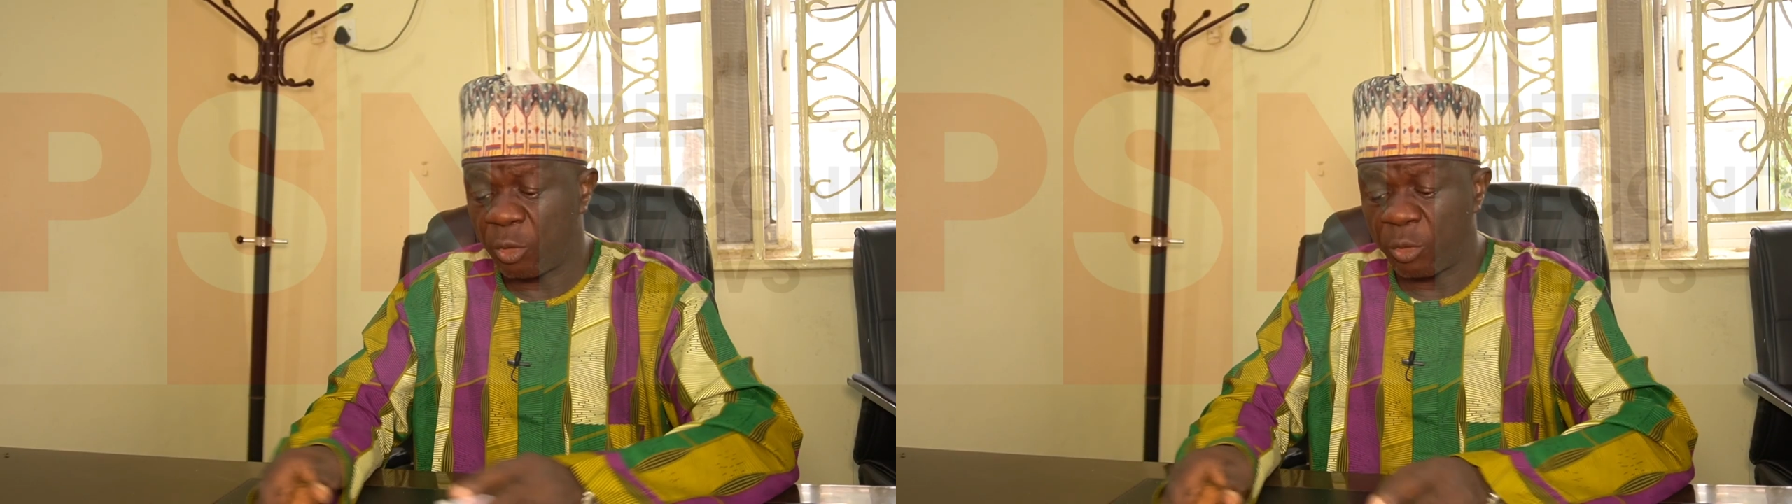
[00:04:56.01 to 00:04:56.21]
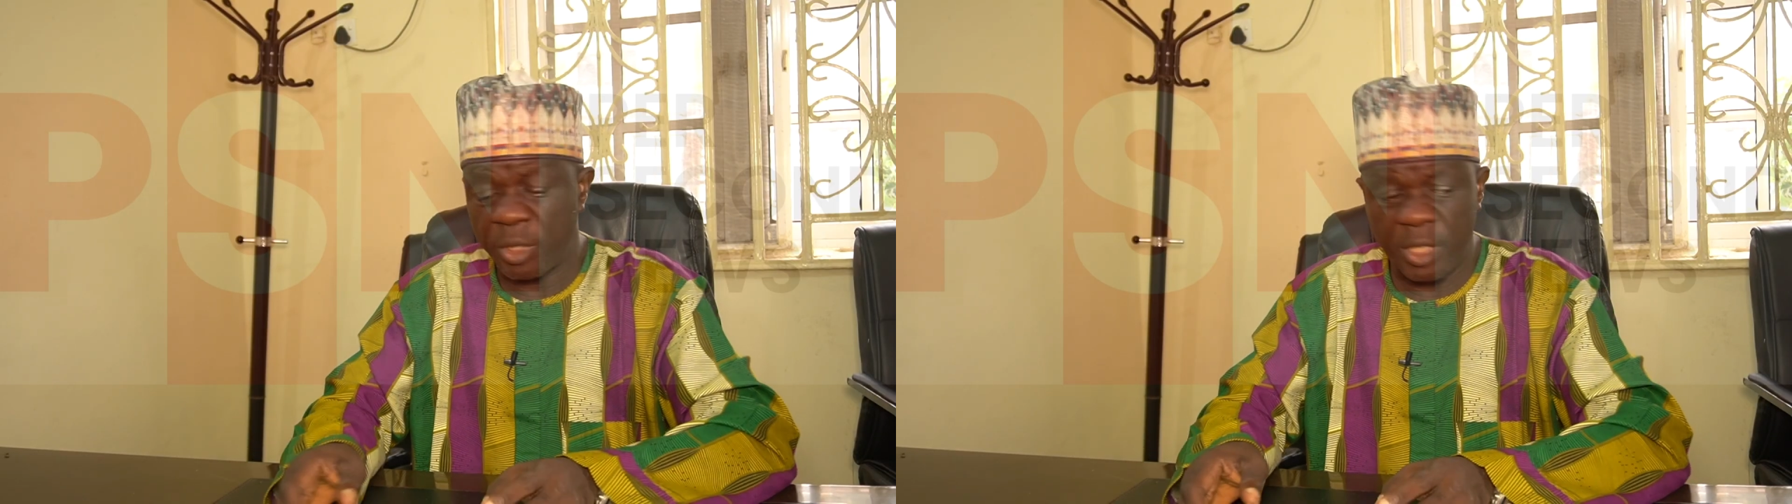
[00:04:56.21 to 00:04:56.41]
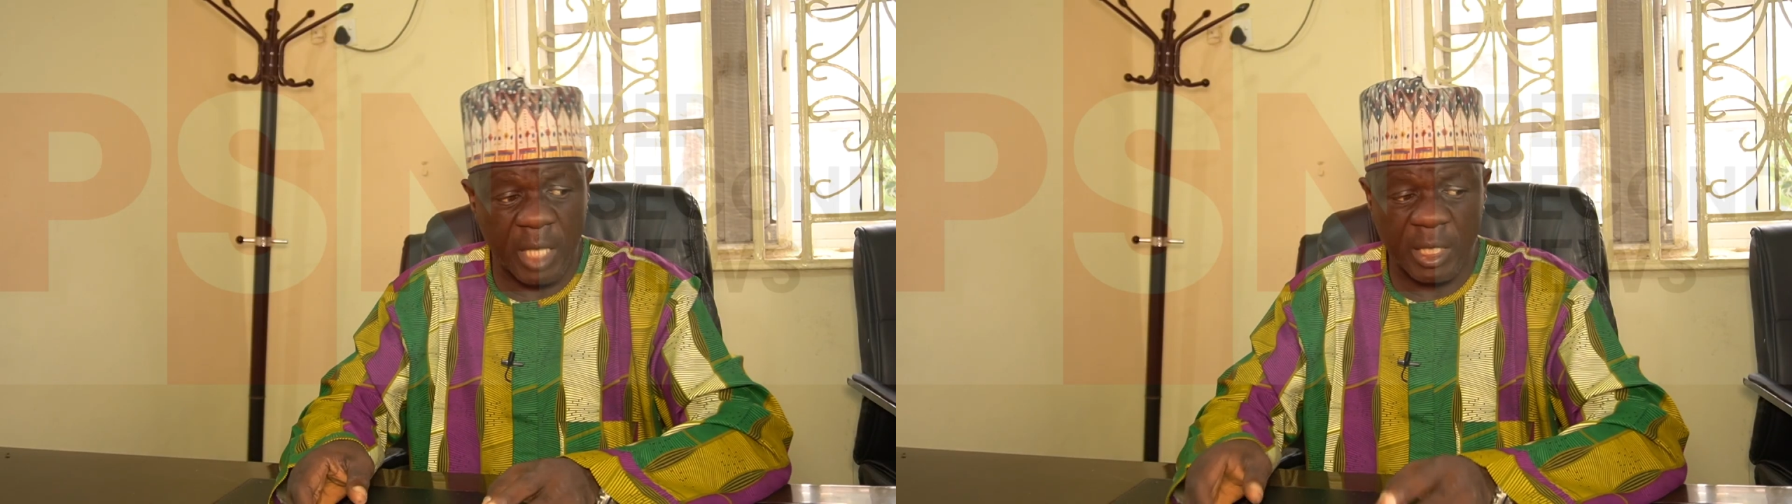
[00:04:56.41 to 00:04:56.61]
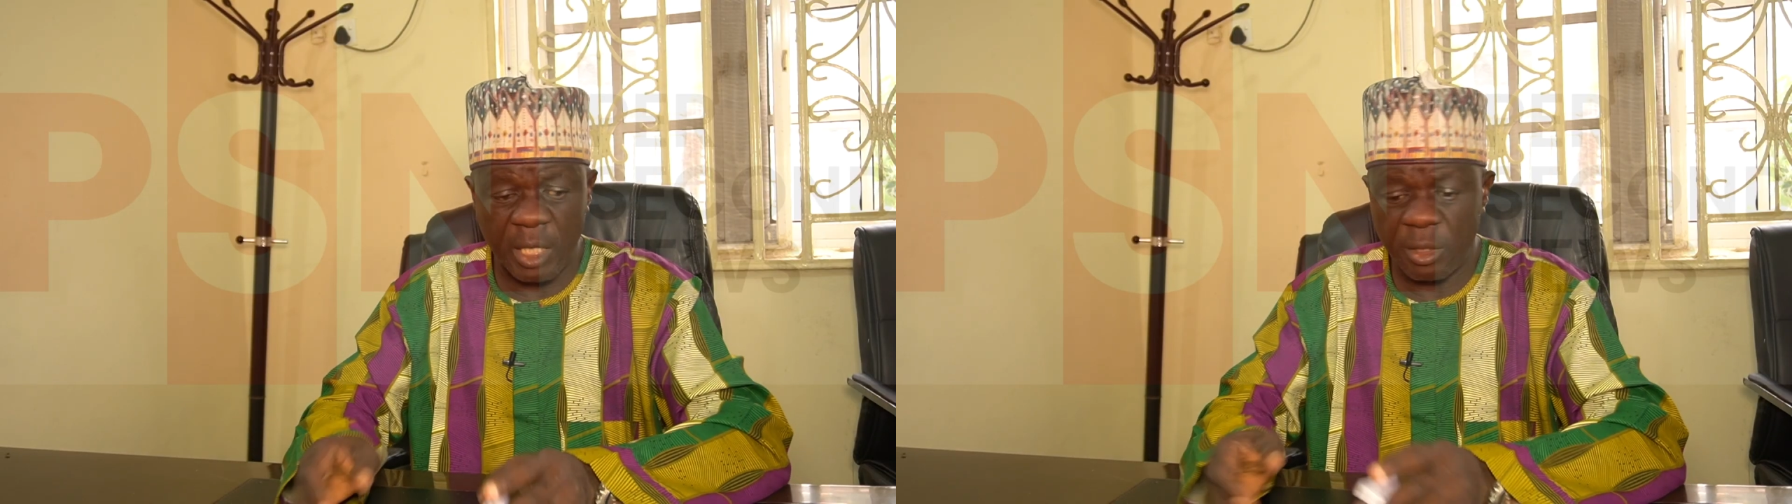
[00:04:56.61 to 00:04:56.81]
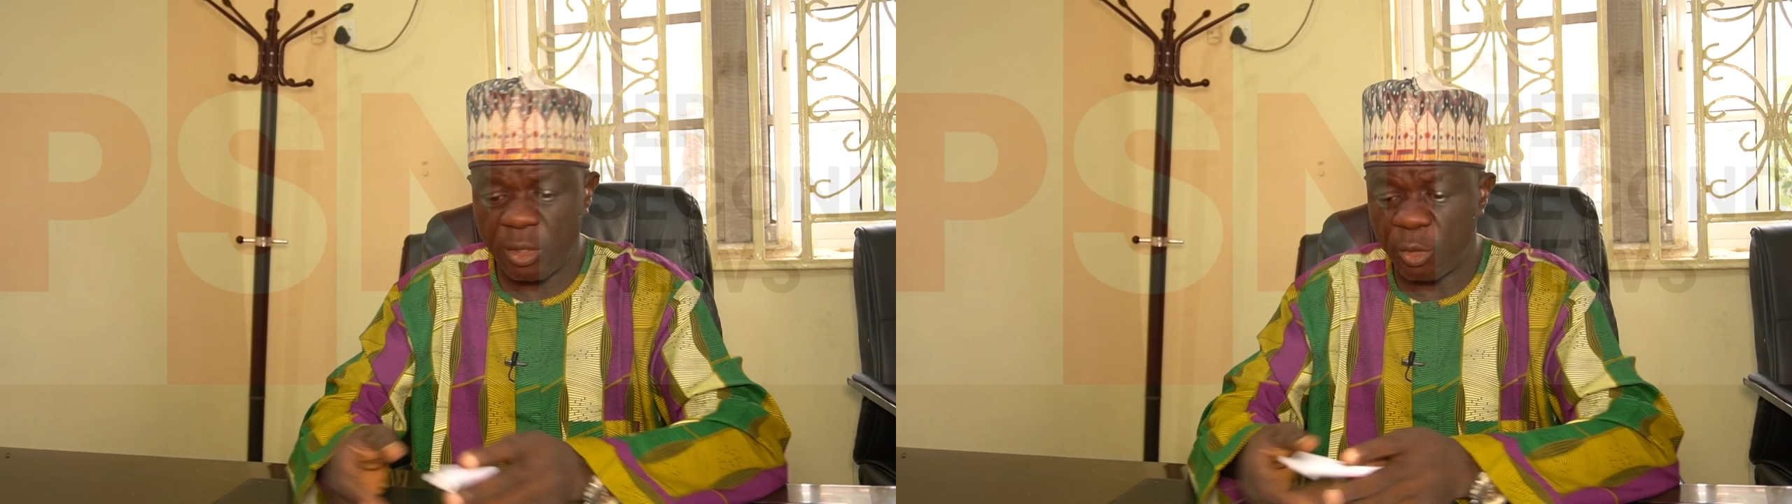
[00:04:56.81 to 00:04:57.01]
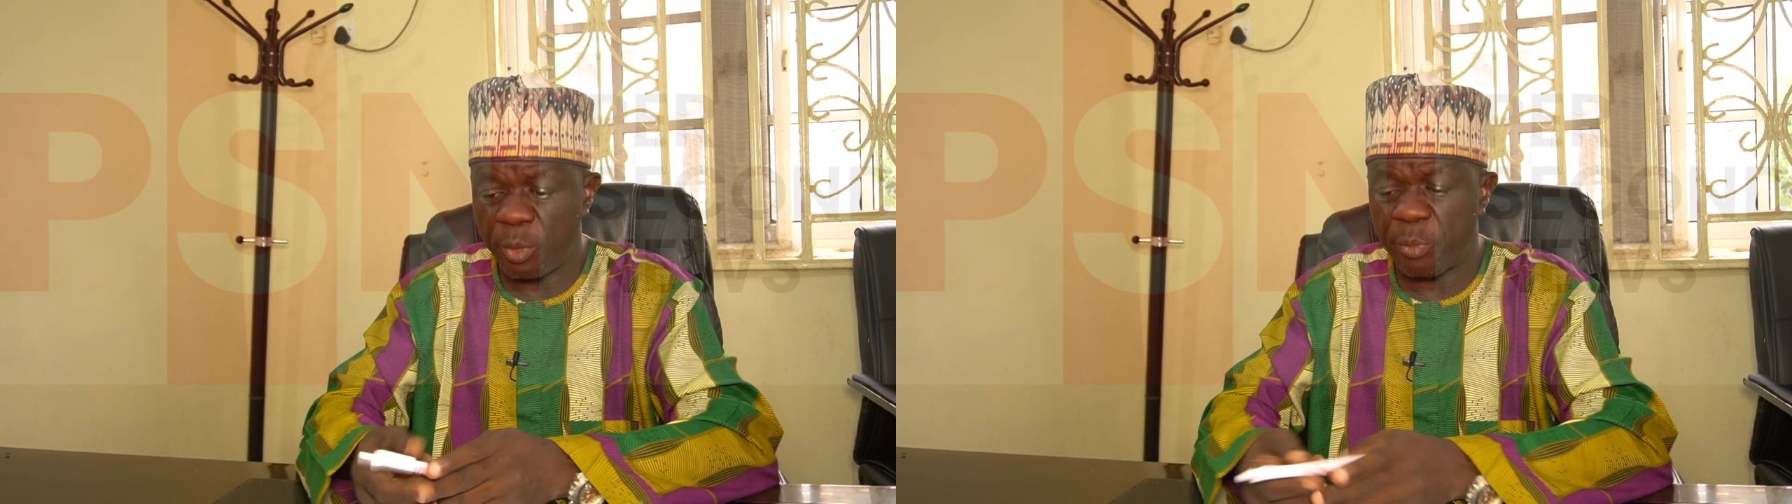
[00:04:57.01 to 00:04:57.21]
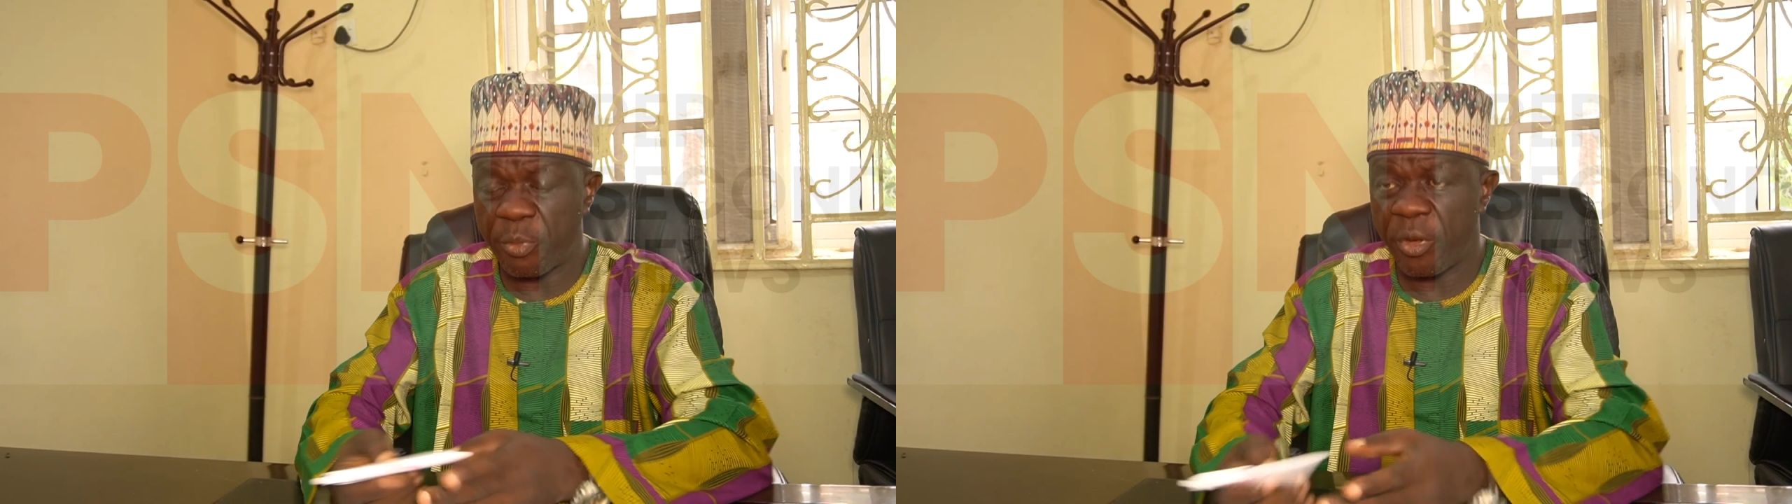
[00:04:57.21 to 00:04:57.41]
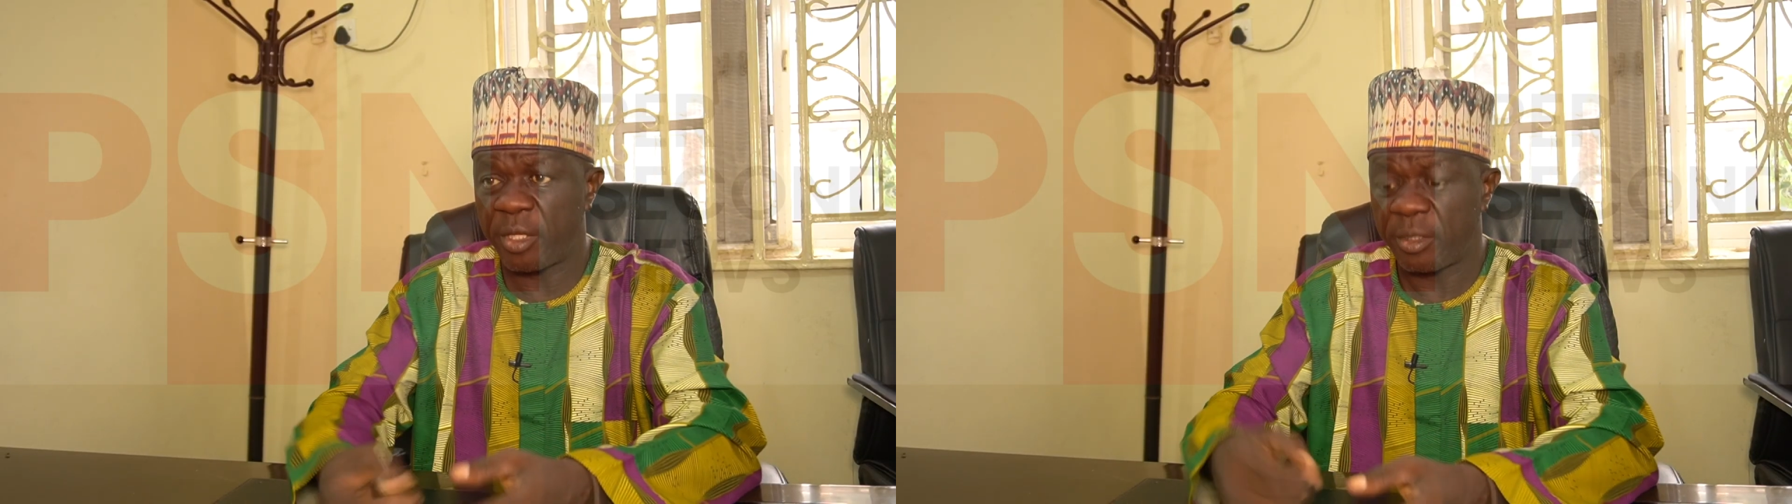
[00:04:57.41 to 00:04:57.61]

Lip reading: You will see at times they will be praying.